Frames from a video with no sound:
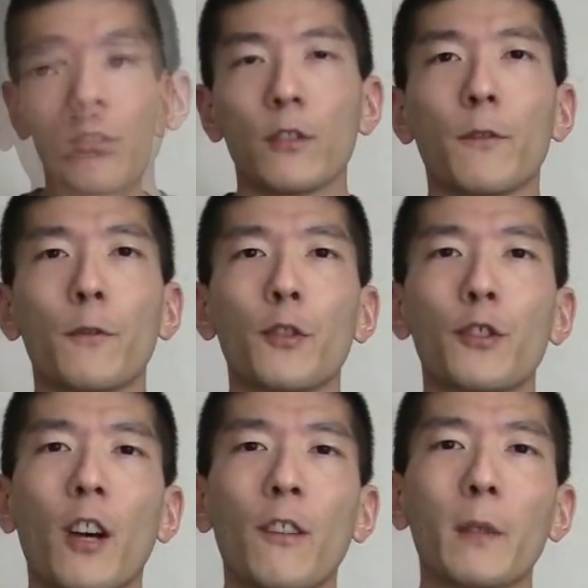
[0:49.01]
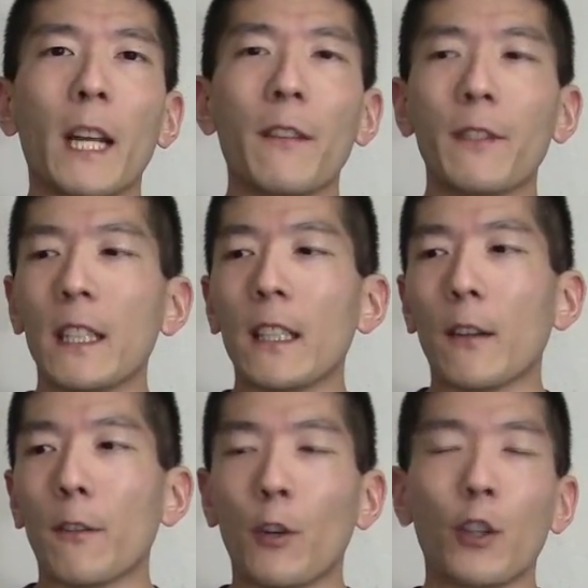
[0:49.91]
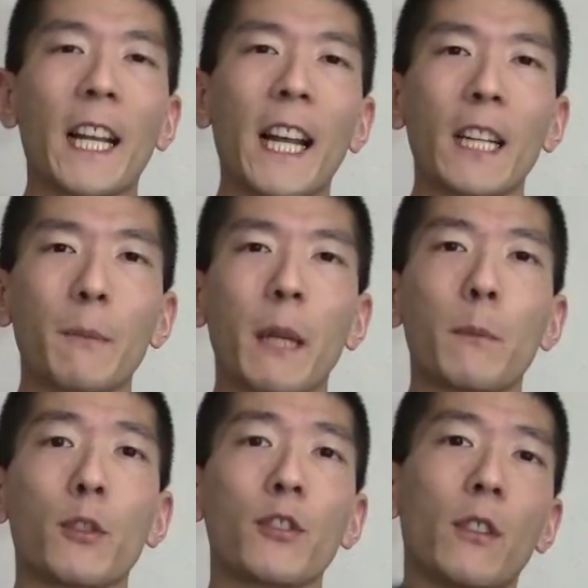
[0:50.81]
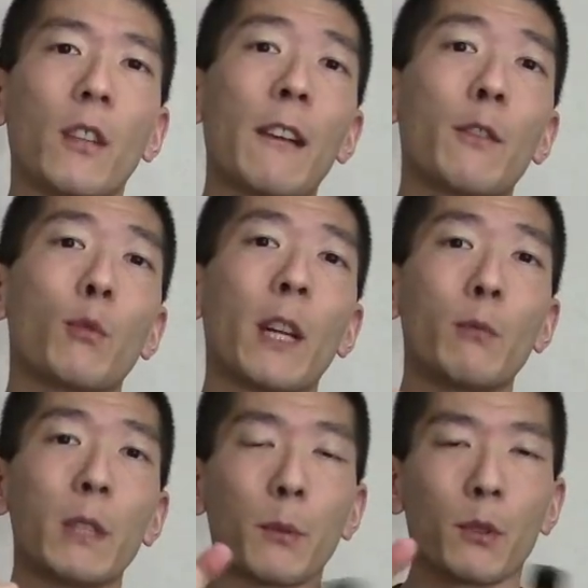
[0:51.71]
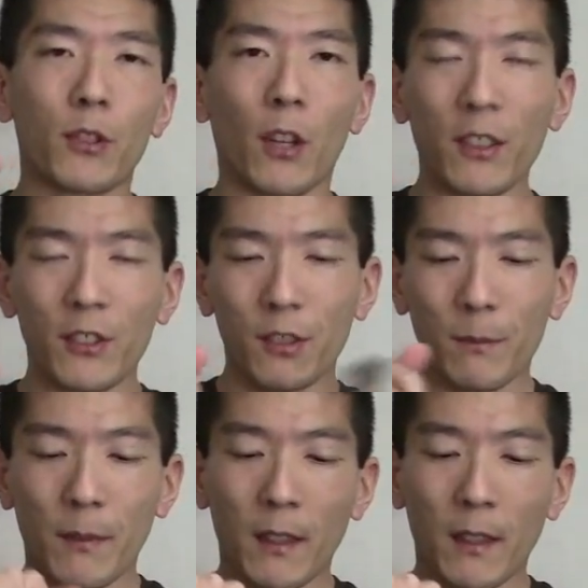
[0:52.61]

So first off, we have the Volcanic Peppers Lava Red Reaper Sauce.